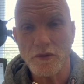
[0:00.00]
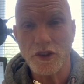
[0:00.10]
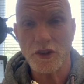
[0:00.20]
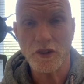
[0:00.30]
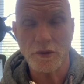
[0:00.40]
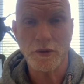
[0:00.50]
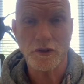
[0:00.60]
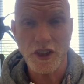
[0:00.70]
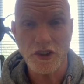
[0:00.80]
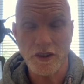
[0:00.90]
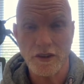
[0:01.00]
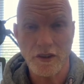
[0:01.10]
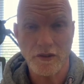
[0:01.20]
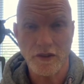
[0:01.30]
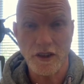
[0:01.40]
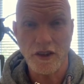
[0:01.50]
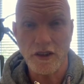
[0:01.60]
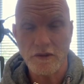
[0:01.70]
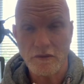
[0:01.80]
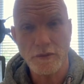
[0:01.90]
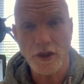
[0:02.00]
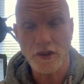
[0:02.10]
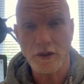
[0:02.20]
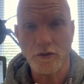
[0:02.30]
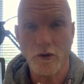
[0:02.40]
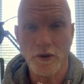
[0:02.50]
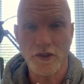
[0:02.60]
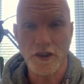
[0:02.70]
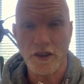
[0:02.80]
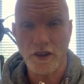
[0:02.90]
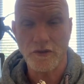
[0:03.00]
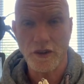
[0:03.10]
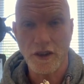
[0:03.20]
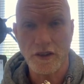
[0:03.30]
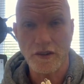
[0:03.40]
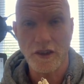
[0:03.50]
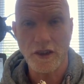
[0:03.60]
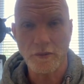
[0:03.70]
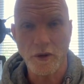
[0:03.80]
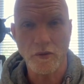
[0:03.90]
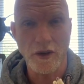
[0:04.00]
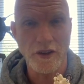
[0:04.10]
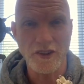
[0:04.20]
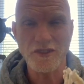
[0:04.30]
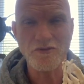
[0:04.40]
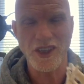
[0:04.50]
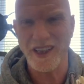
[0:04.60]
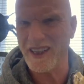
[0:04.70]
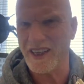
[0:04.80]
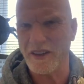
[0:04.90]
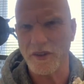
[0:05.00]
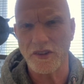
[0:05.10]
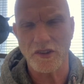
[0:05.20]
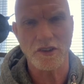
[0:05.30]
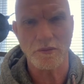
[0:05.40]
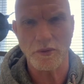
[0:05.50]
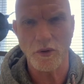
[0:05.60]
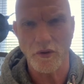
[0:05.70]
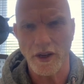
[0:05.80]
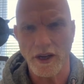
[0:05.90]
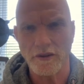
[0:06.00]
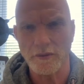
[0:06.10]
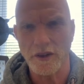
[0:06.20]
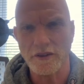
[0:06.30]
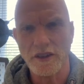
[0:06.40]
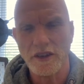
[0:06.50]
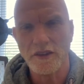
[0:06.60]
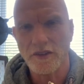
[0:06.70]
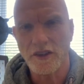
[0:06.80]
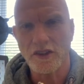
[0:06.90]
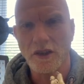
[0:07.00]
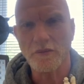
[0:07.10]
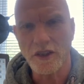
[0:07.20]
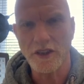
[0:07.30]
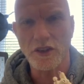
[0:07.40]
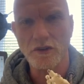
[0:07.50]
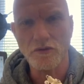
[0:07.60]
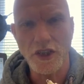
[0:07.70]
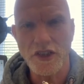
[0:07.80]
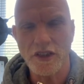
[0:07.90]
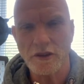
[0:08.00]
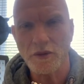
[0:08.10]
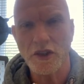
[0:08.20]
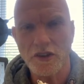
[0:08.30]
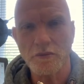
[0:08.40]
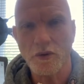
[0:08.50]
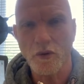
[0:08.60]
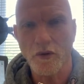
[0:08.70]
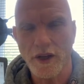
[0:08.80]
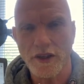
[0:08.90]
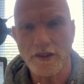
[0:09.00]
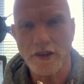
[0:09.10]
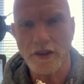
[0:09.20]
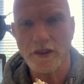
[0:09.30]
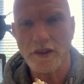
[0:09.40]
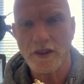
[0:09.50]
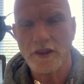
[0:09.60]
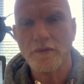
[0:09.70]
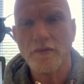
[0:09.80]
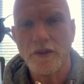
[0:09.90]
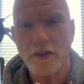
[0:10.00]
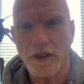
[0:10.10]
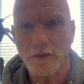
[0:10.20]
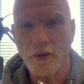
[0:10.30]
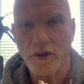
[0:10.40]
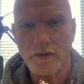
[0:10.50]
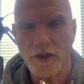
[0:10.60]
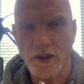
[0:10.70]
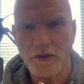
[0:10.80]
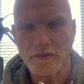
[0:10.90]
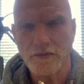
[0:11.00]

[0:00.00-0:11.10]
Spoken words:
reduce the progression of the bunion deformity if they're done in a proper way. There isn't really any evidence to support that, but there's some clinical reason that might support that point of view.